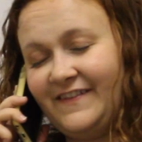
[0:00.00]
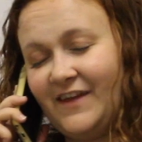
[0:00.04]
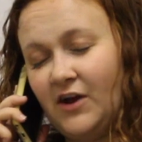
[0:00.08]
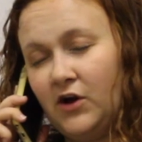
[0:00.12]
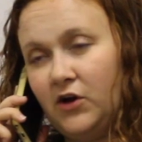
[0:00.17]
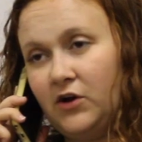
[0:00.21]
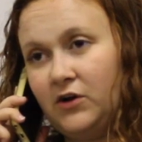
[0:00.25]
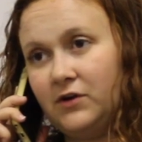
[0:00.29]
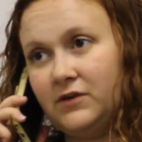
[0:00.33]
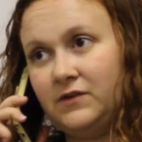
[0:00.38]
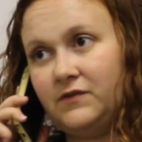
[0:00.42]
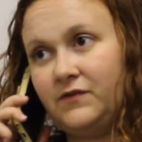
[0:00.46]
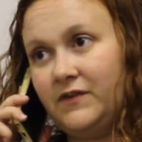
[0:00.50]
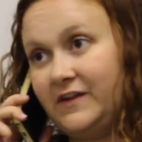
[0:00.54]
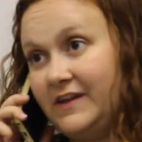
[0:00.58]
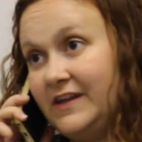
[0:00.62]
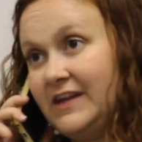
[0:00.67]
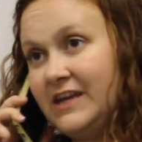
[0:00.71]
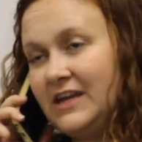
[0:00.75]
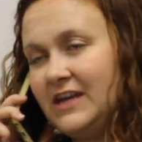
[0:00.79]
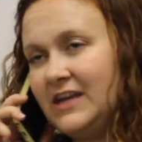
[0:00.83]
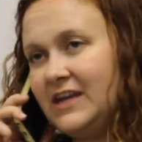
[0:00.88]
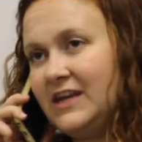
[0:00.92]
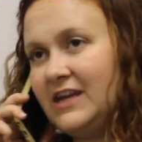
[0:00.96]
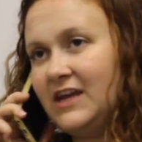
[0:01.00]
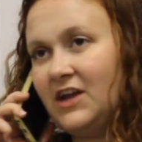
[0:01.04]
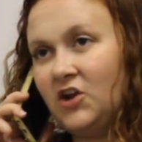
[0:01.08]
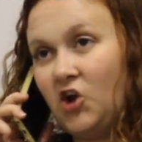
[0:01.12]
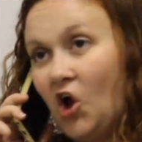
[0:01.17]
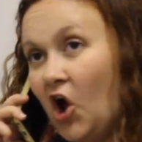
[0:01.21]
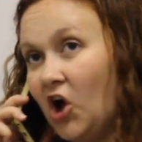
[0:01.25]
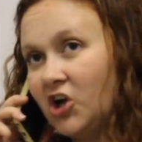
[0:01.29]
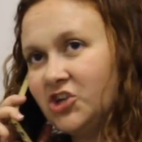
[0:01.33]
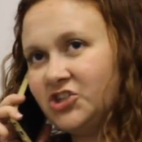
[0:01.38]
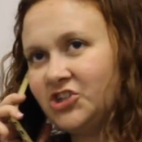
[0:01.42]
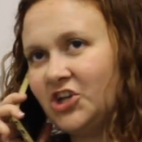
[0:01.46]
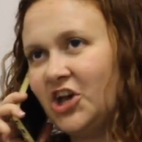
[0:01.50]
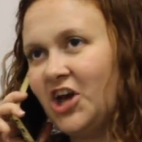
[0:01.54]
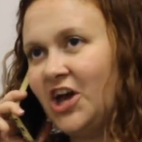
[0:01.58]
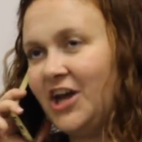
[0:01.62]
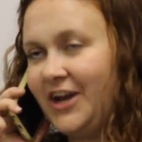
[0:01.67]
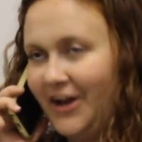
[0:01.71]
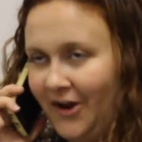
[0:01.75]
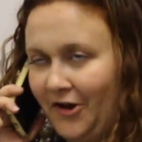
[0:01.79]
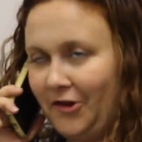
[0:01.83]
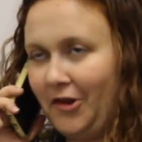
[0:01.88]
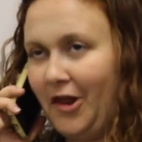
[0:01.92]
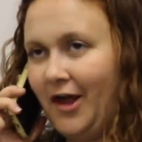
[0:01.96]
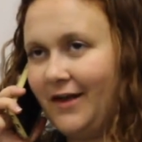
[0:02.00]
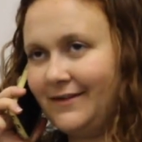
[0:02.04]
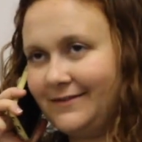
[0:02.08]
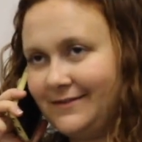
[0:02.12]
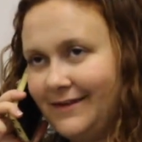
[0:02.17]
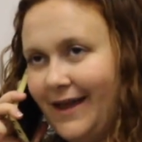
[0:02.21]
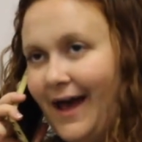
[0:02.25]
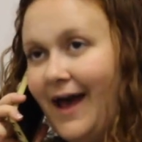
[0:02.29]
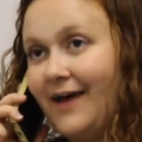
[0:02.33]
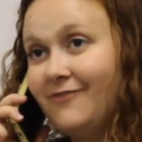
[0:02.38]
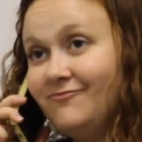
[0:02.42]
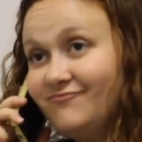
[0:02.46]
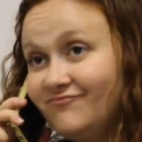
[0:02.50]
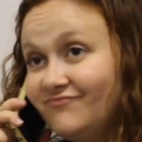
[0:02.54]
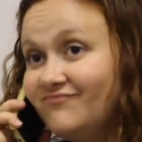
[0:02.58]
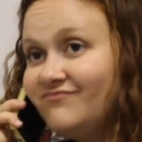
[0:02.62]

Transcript: there's fatigue and nausea and hair loss, yeah?